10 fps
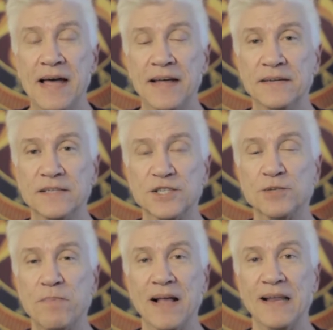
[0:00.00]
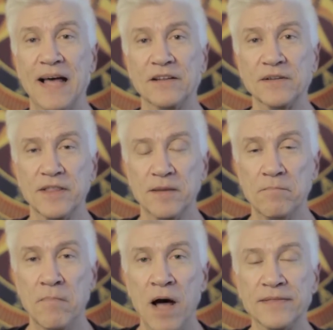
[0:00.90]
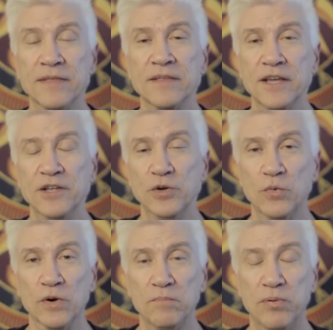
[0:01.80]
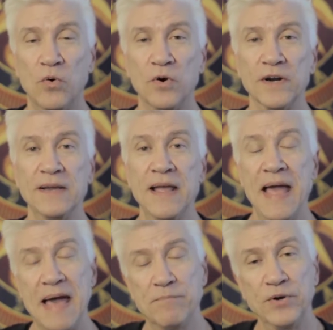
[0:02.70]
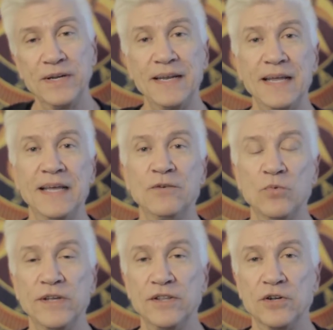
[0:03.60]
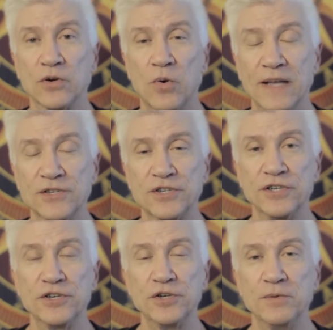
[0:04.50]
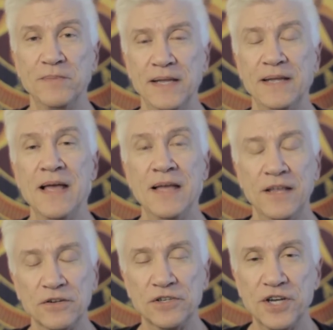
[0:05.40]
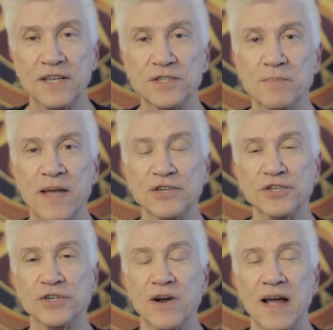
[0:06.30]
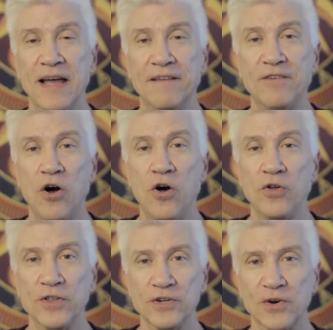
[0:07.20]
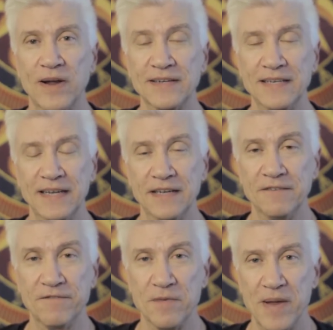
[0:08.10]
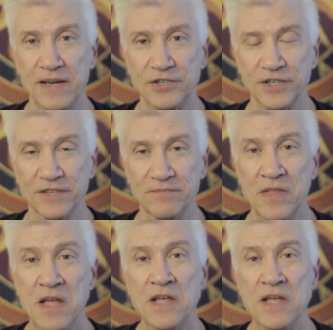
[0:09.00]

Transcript: and spell out the month that you were born and put it in with your question to me, it'll just make sure I have all the correct information.